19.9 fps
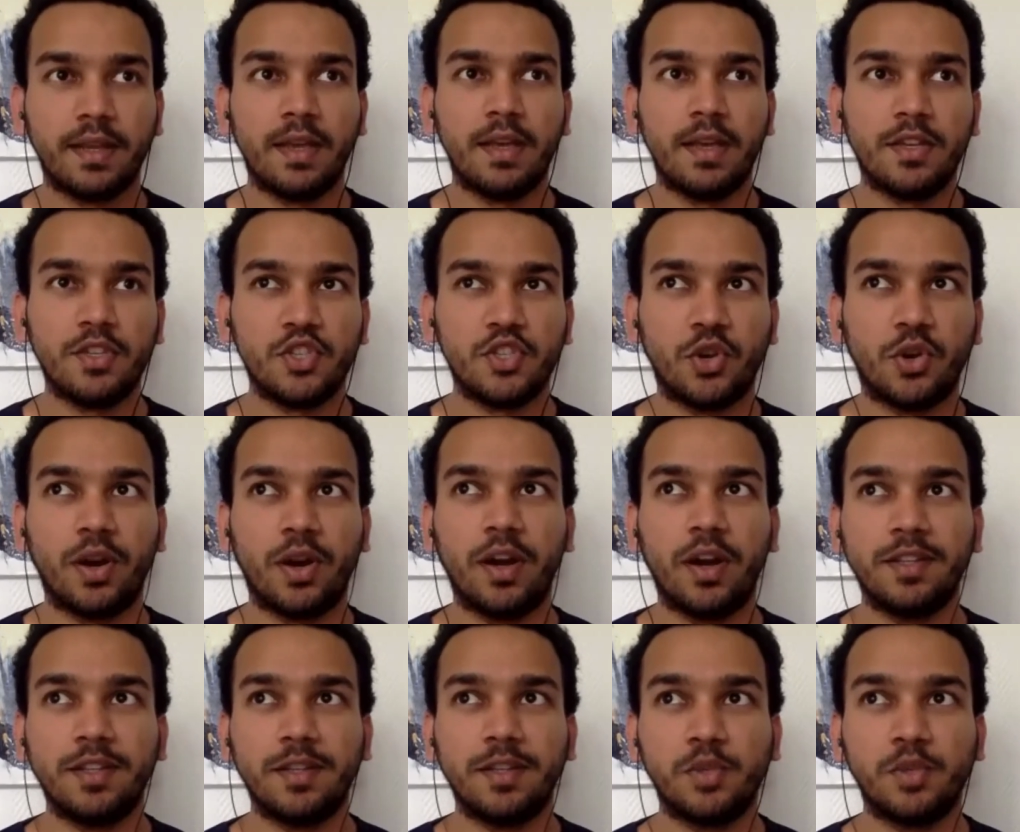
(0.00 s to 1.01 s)
So
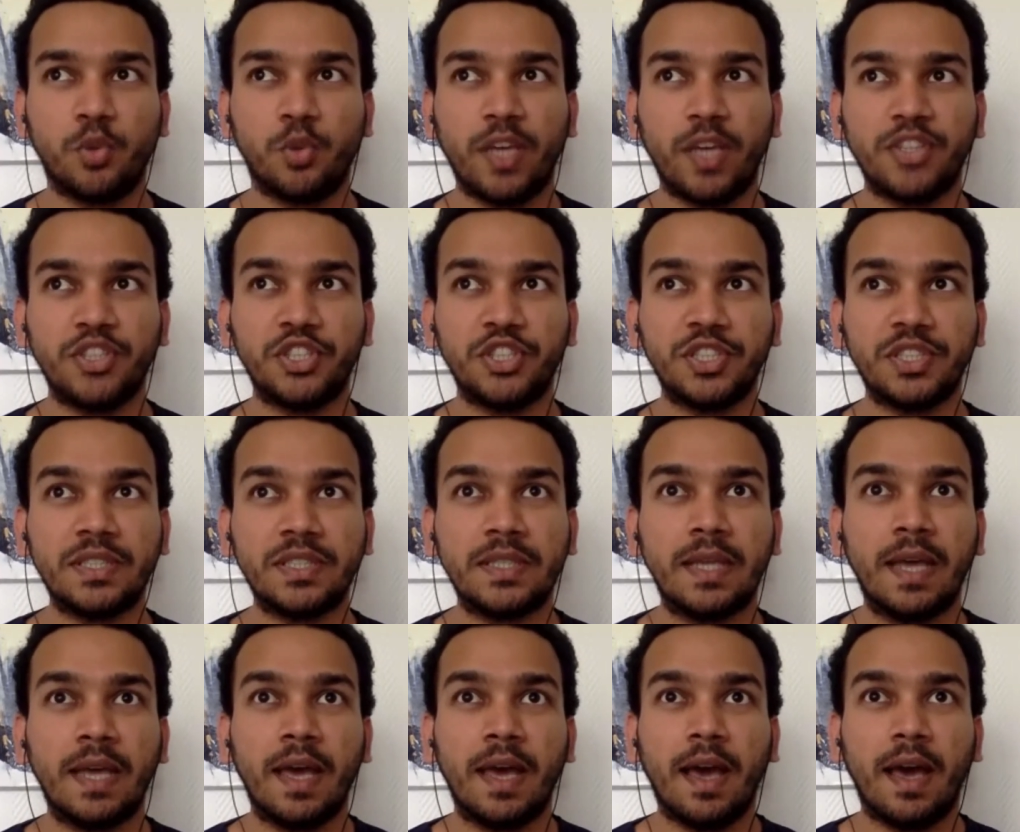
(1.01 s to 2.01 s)
Earth observation,
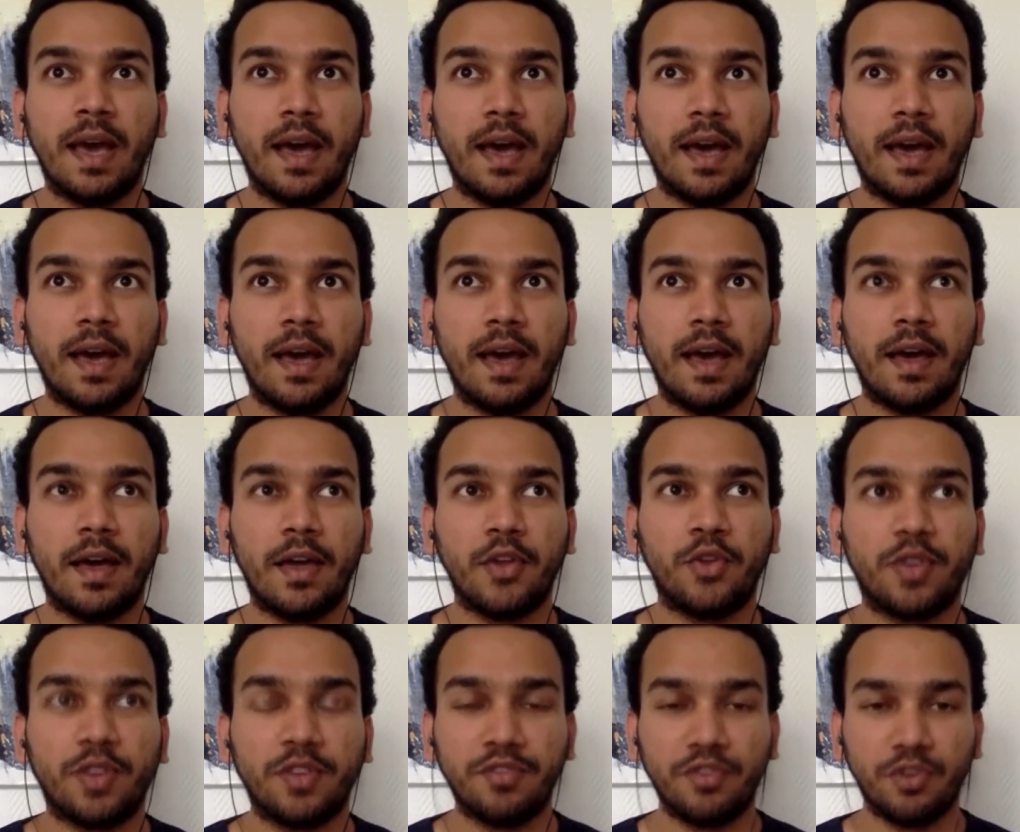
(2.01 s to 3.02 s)
you
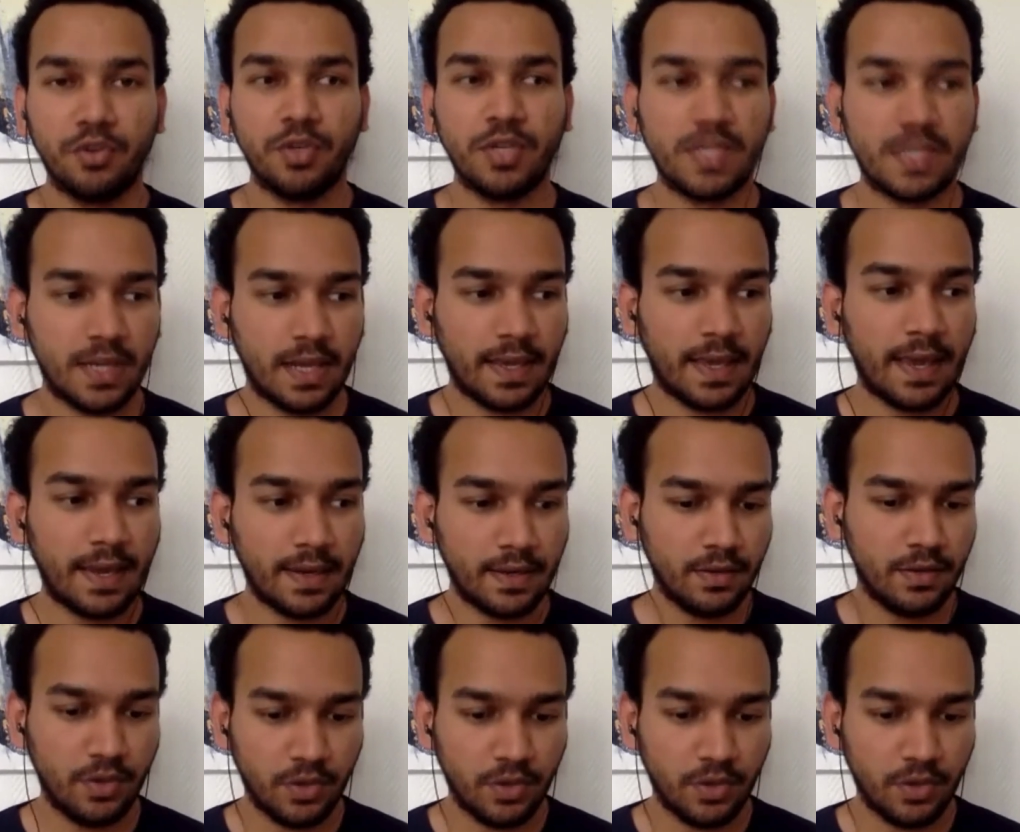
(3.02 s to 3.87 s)
can view it again,